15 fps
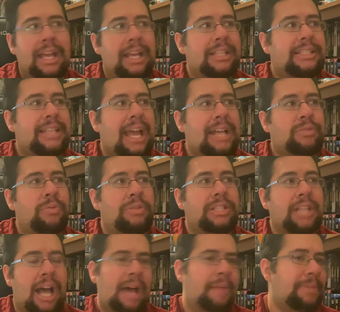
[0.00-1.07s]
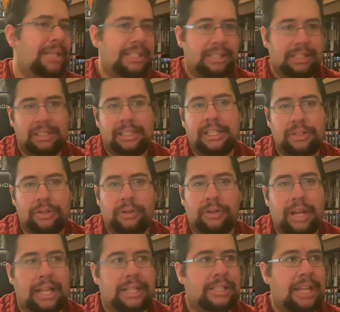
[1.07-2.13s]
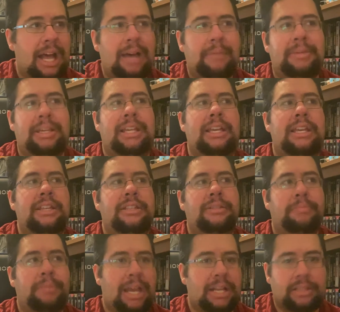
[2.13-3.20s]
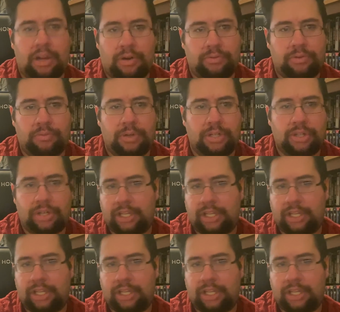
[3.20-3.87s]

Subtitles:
sacked with Tommy's the leader, and Tommy is the Black Dino Thunder Ranger.